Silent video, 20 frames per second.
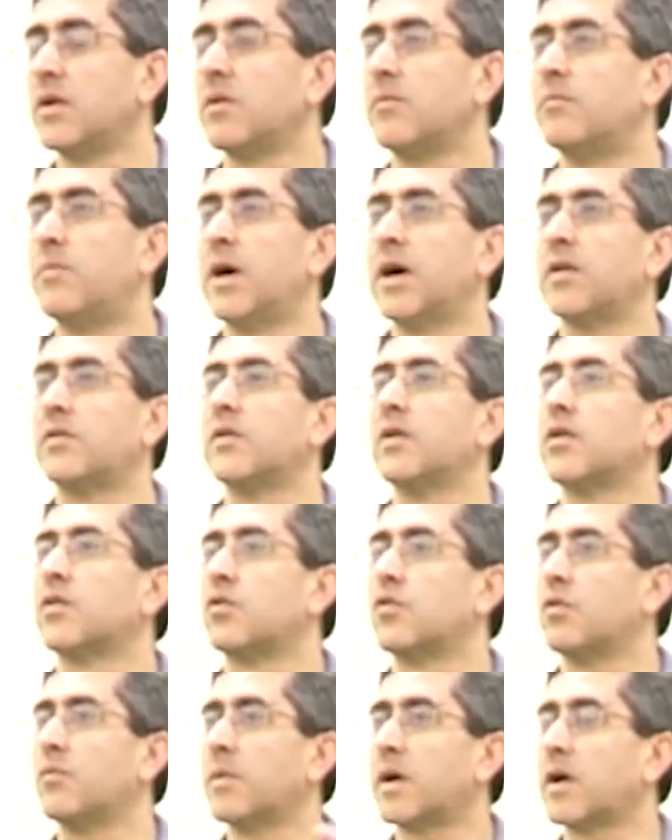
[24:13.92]
But
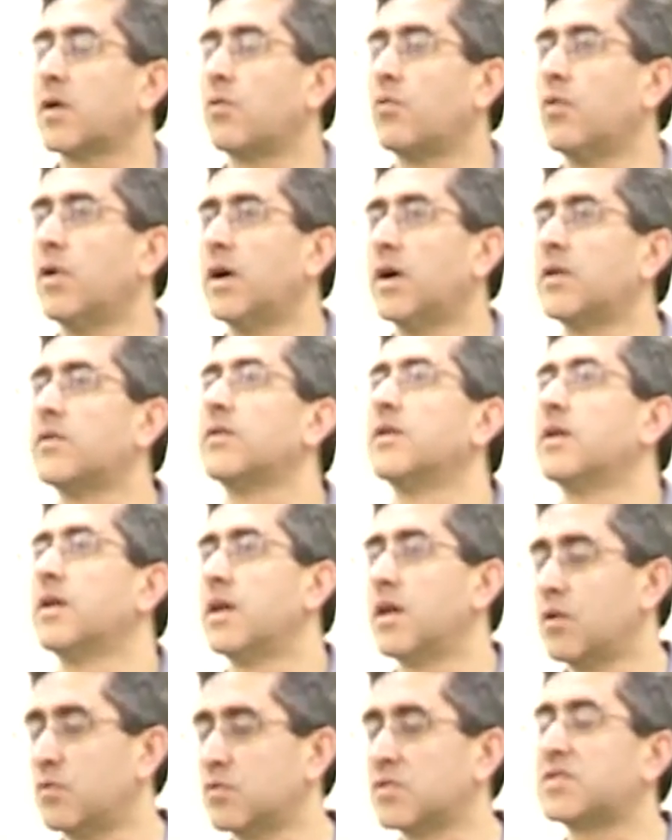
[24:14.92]
no matter
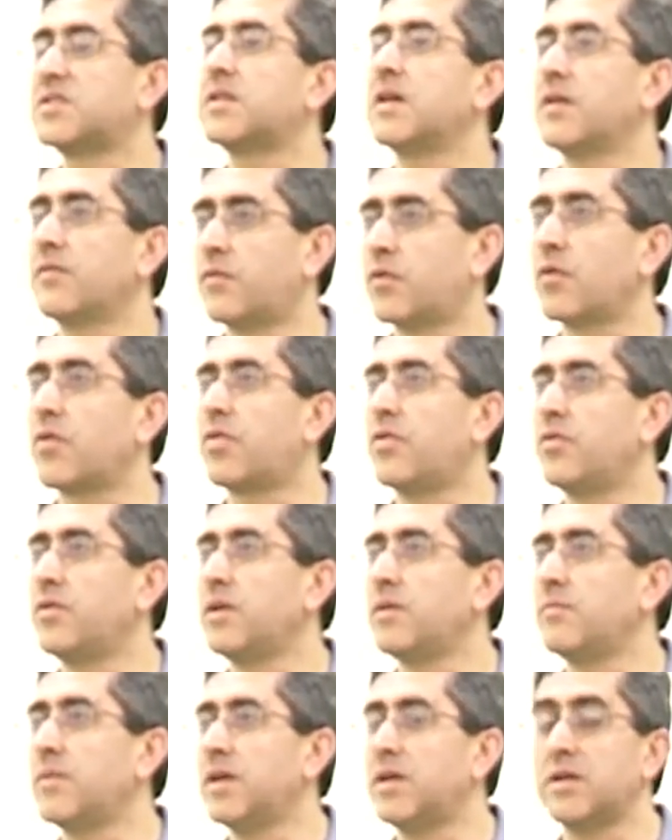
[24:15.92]
what, it will stay for
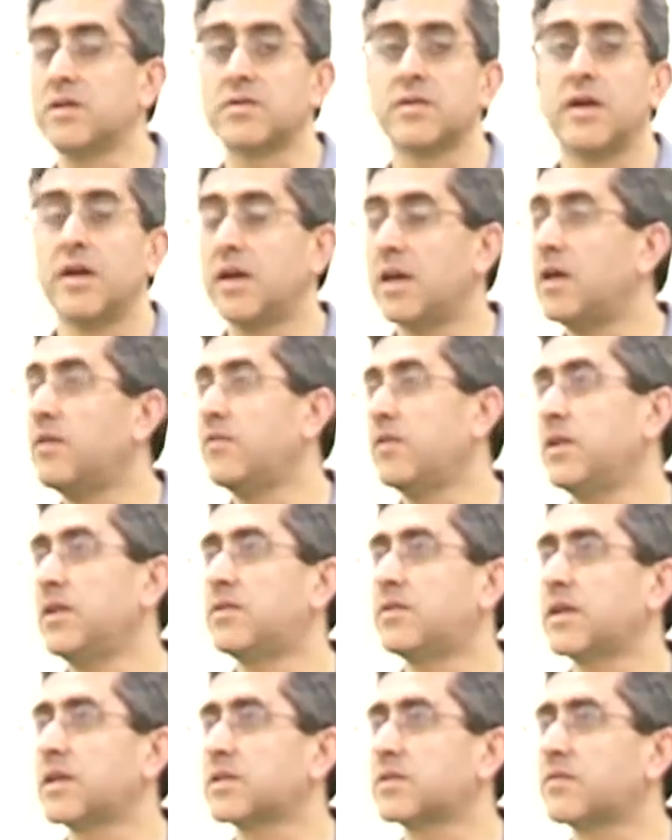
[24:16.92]
30 minutes. Even if
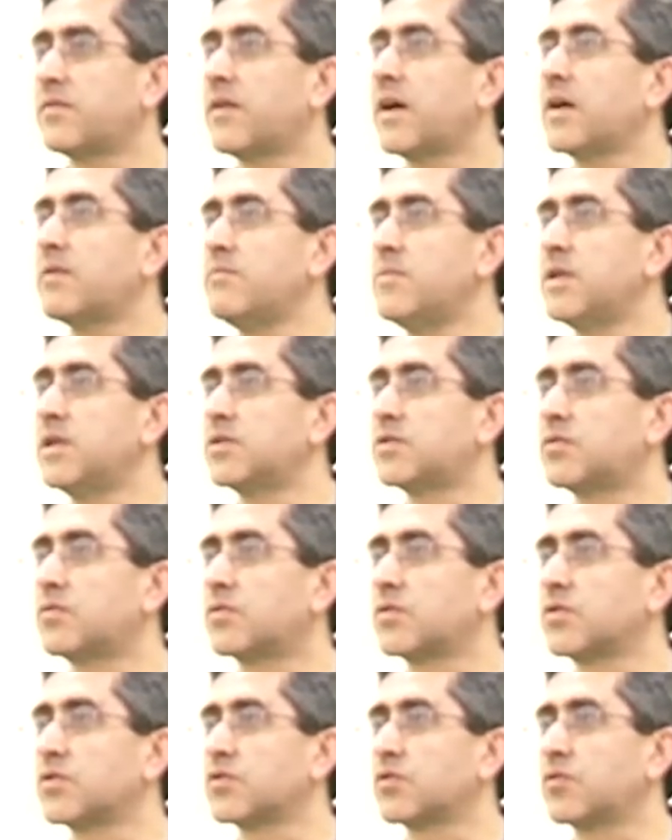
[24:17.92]
it takes 5 minutes to
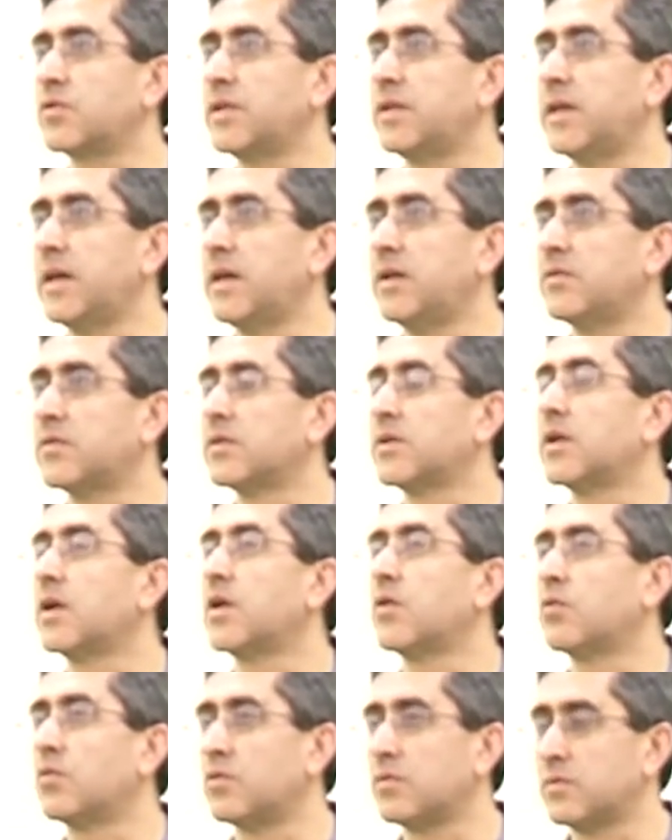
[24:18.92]
consolidate,
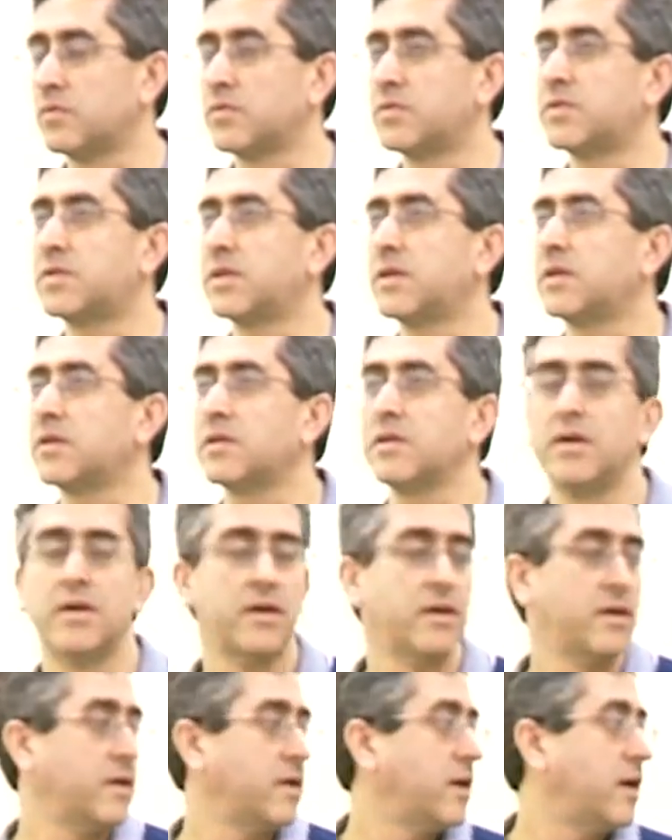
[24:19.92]
it will still,
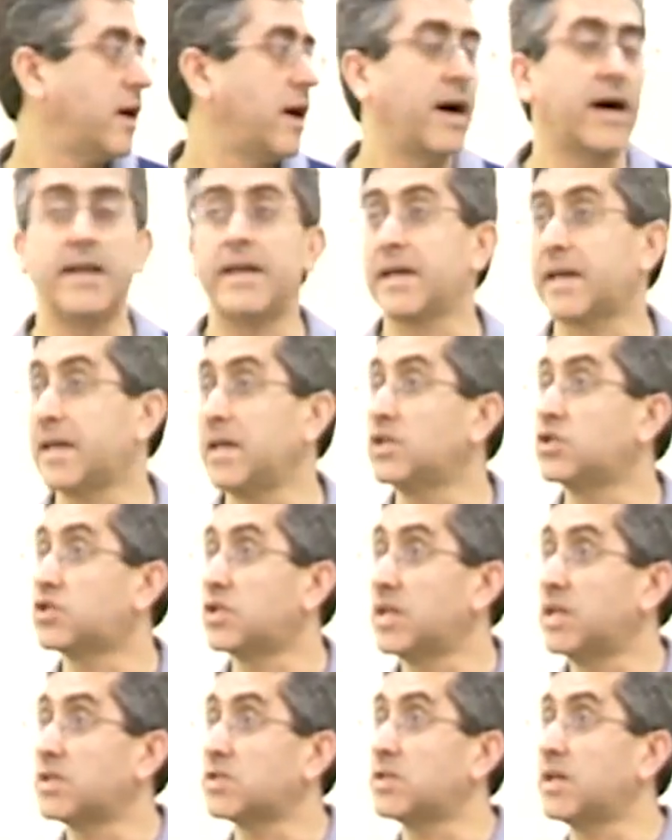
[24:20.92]
and I can
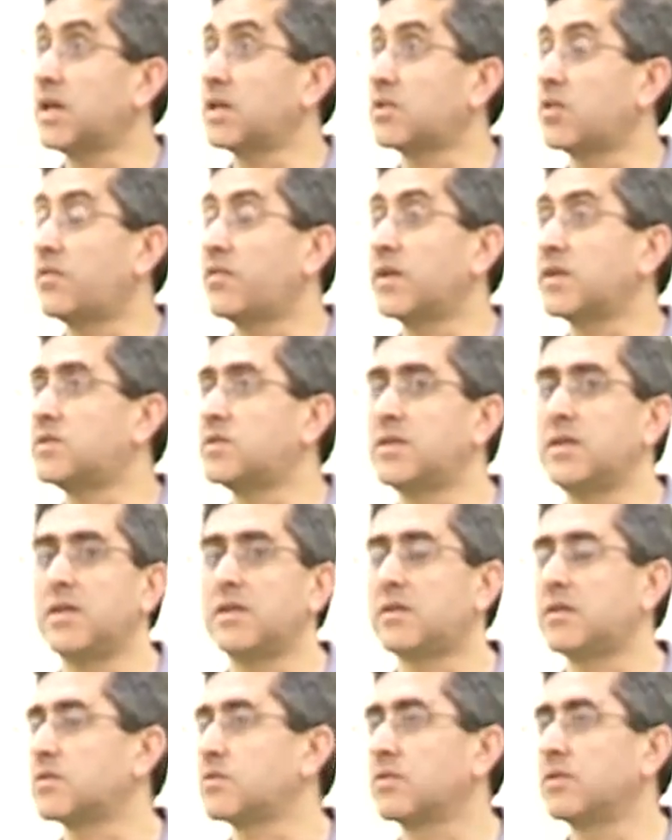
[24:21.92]
change that. If I see
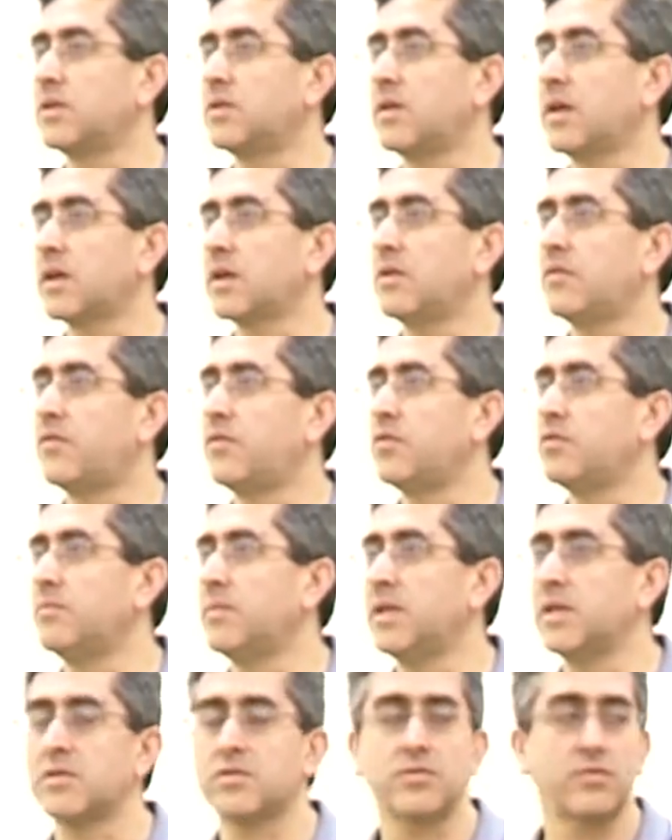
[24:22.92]
it is only taking a few
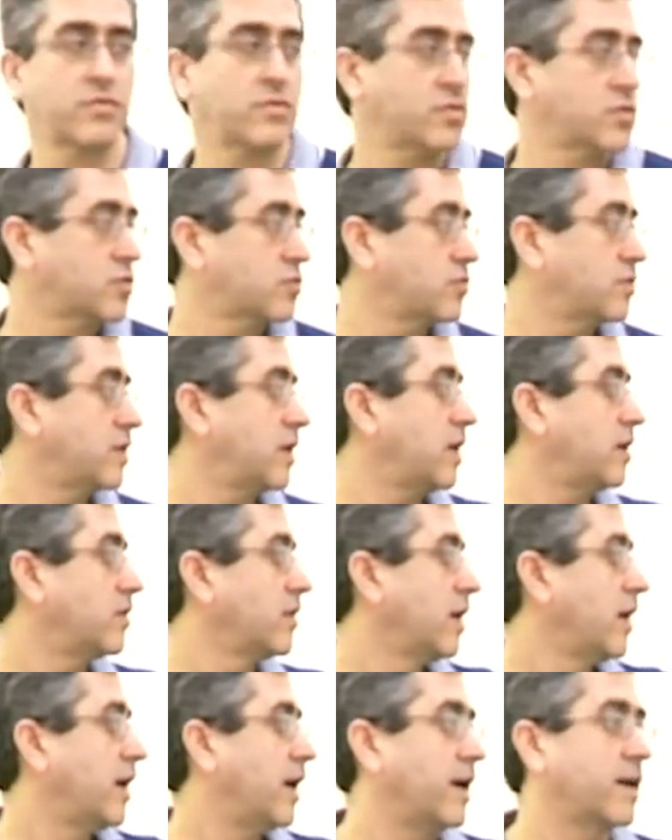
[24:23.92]
minutes to consolidate,
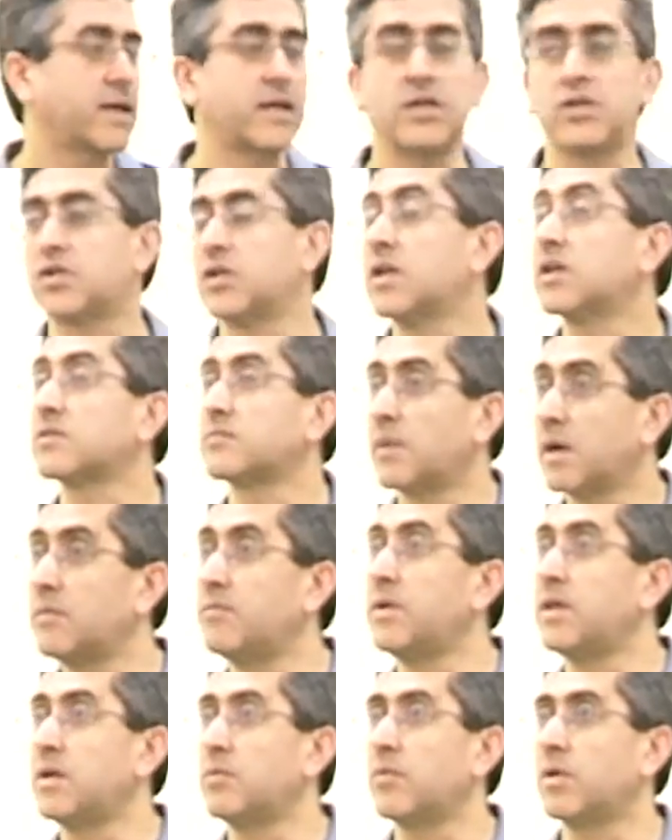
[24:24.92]
I can change my
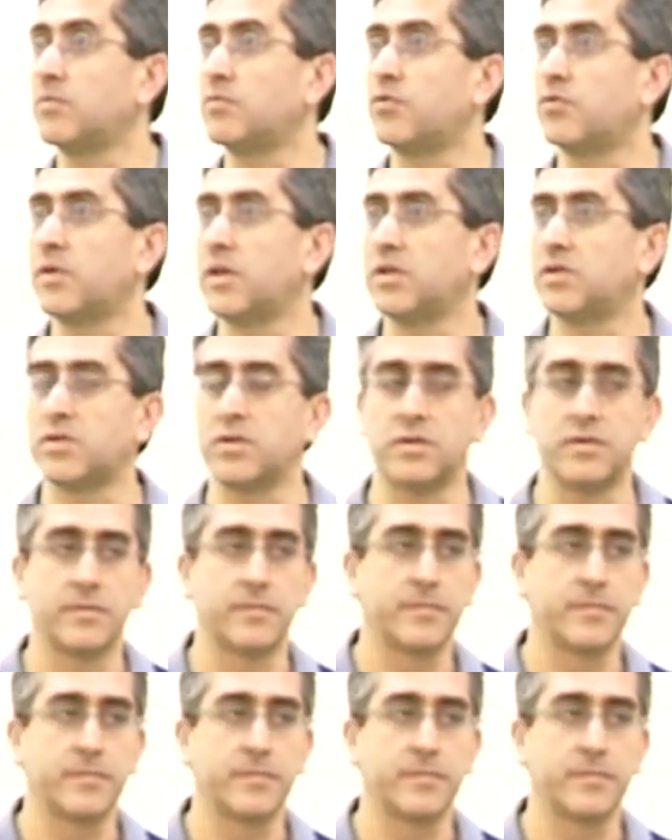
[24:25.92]
minimum duration.